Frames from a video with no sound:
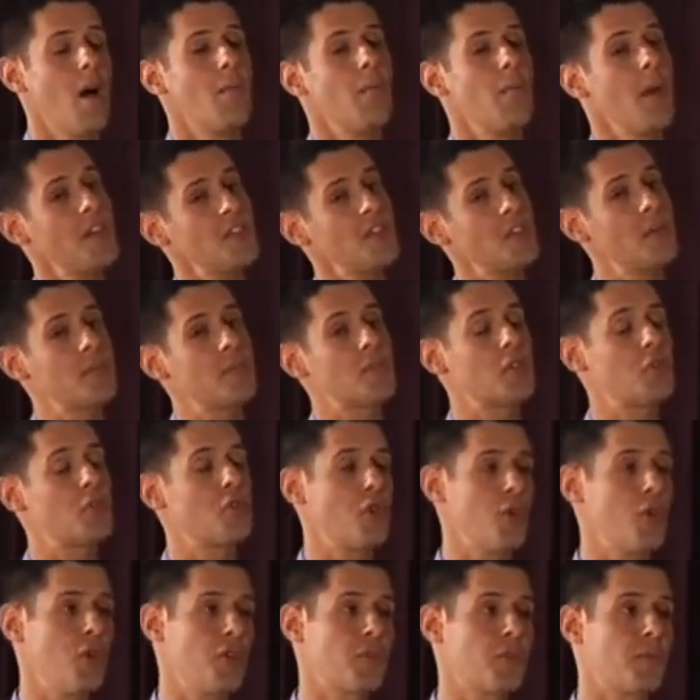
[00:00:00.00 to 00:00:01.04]
Muslims and
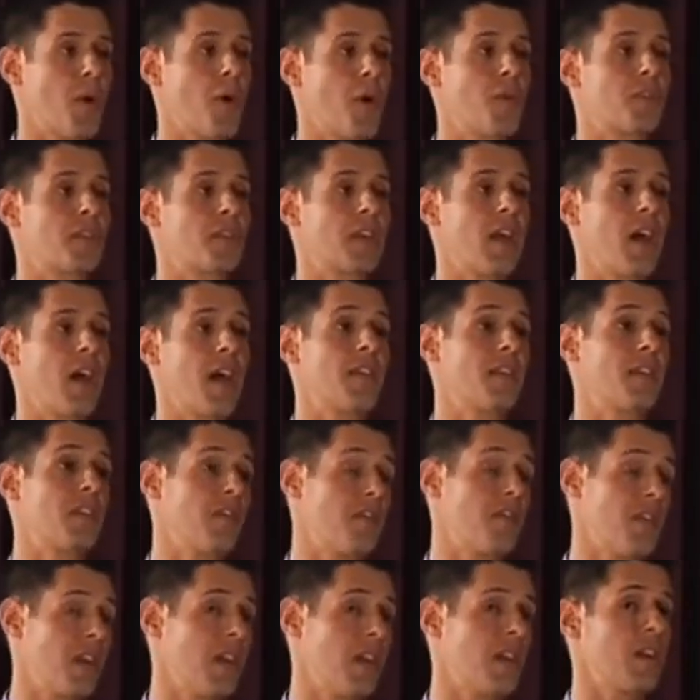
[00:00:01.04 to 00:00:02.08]
Jews both deny the
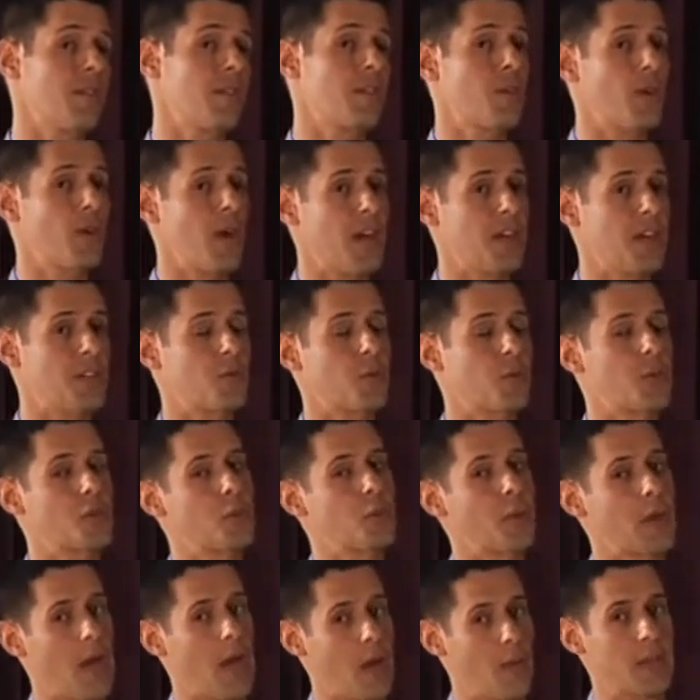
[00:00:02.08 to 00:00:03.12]
divinity of Christ,
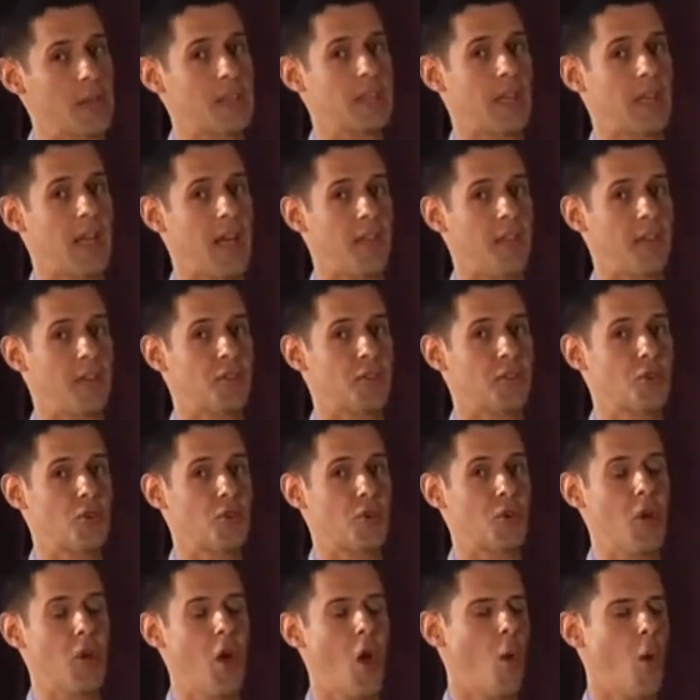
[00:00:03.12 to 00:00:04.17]
which when I went to Catholic
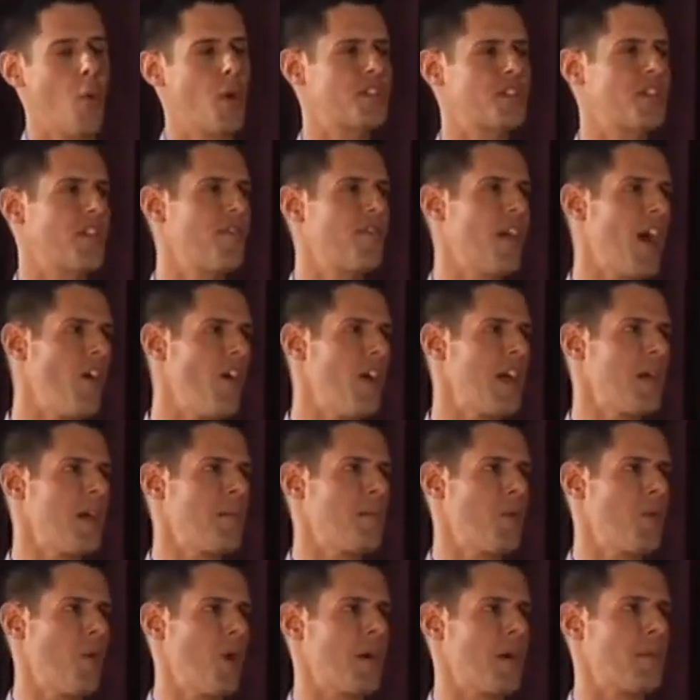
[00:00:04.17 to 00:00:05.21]
school was a very
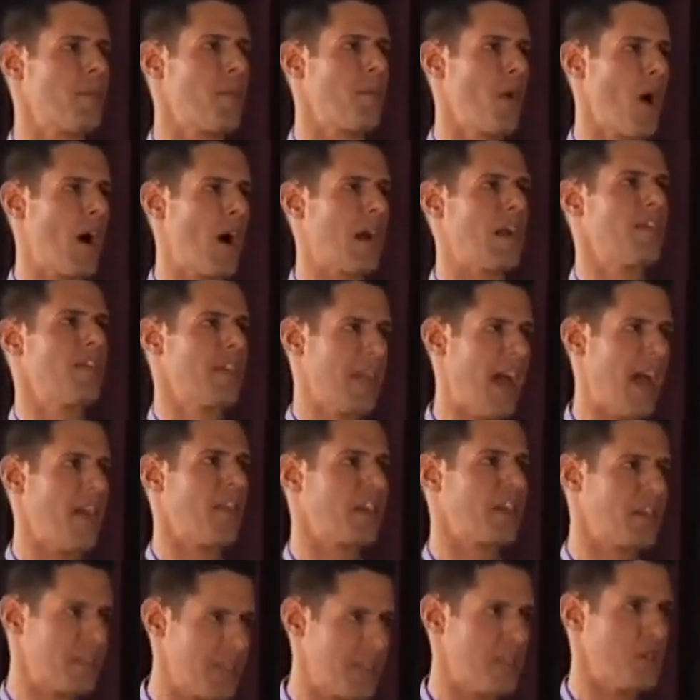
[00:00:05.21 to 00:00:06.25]
important part of
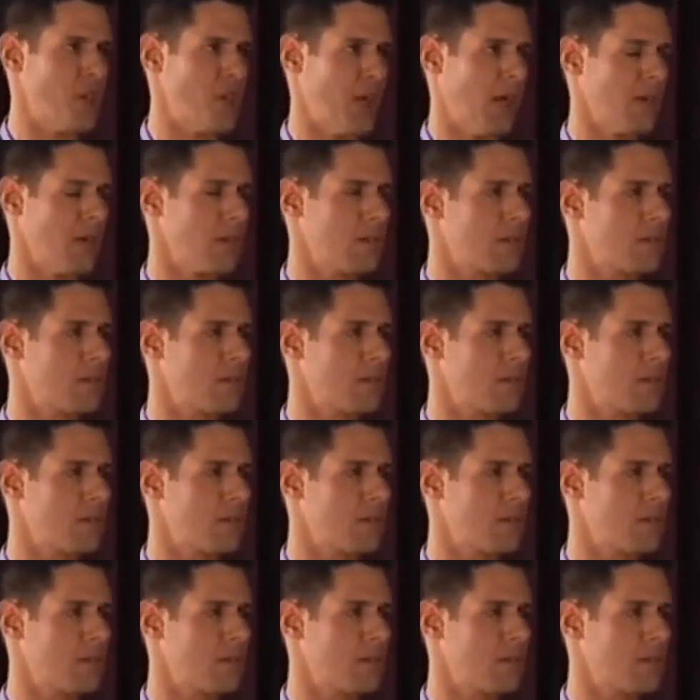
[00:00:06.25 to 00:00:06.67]
Catholic teaching.